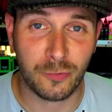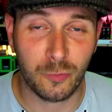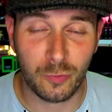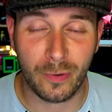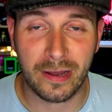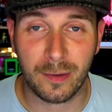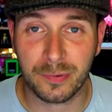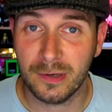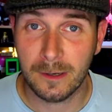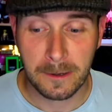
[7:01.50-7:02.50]
all the way up,
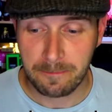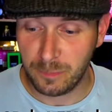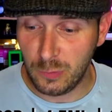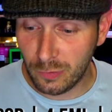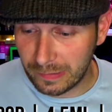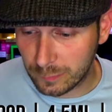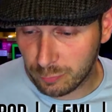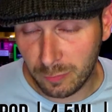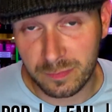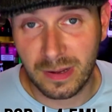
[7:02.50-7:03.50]
you're not going to have a
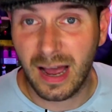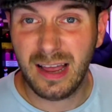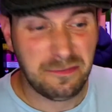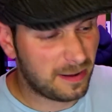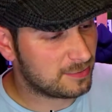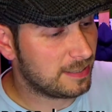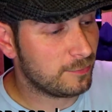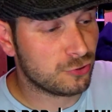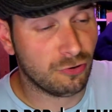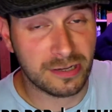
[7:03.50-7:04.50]
problem. In fact, I'll give it
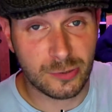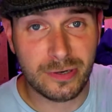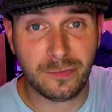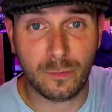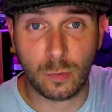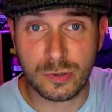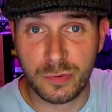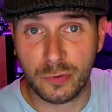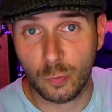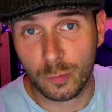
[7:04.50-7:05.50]
a try. 25 watts with
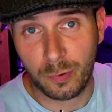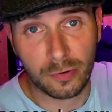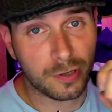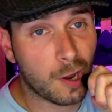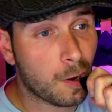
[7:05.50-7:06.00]
the Nord pod.